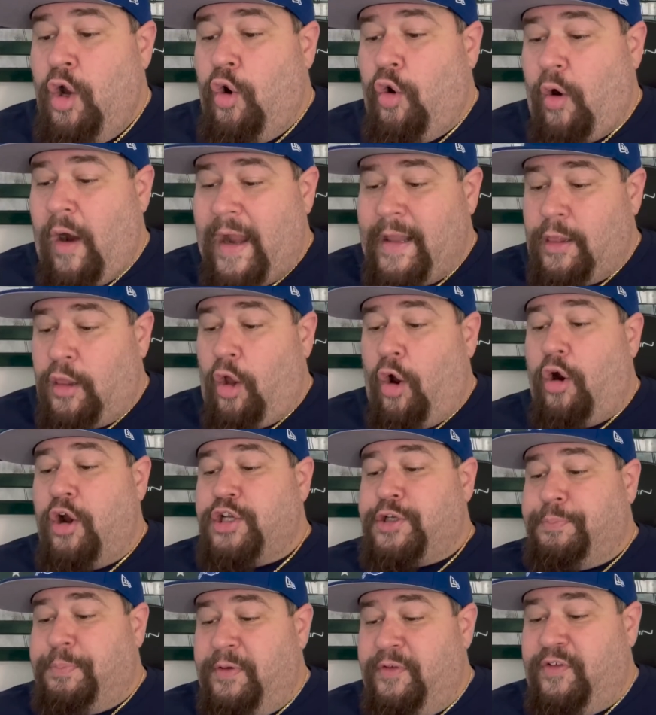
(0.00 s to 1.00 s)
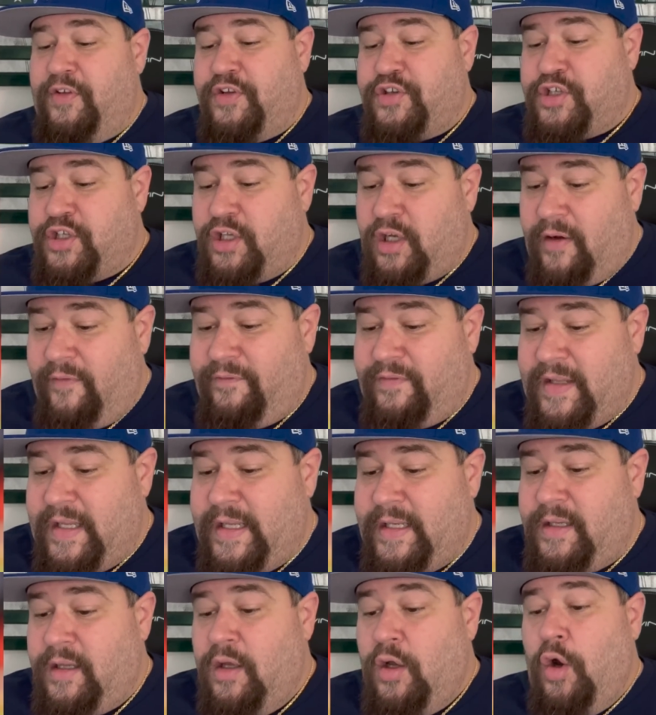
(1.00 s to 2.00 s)
or a large position of
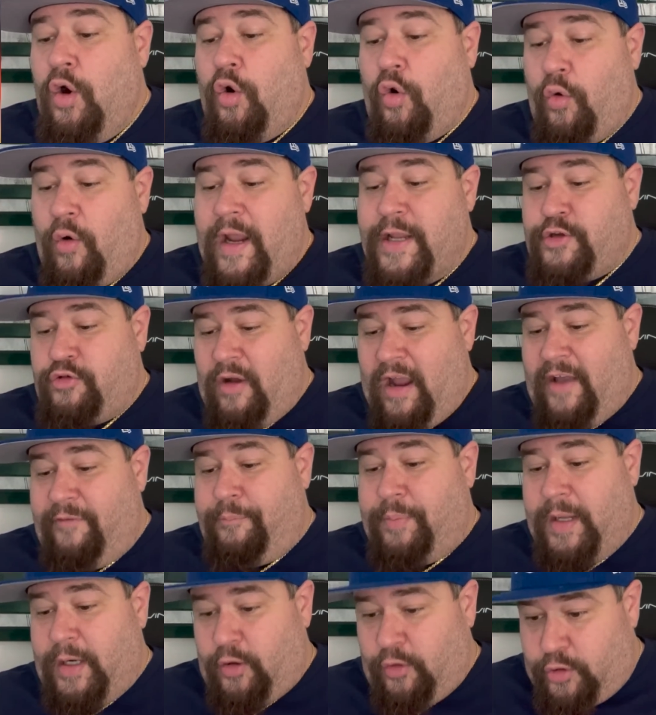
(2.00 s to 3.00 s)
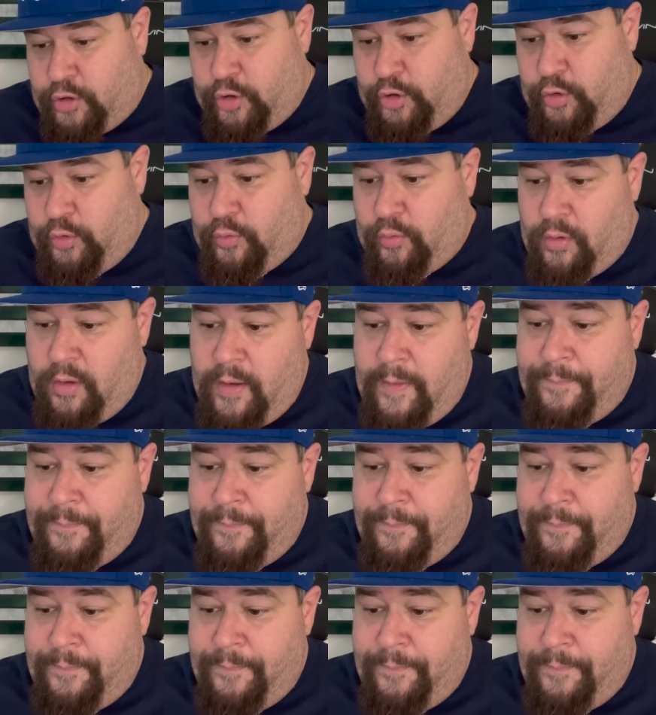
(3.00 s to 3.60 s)
need or a draft pick or two.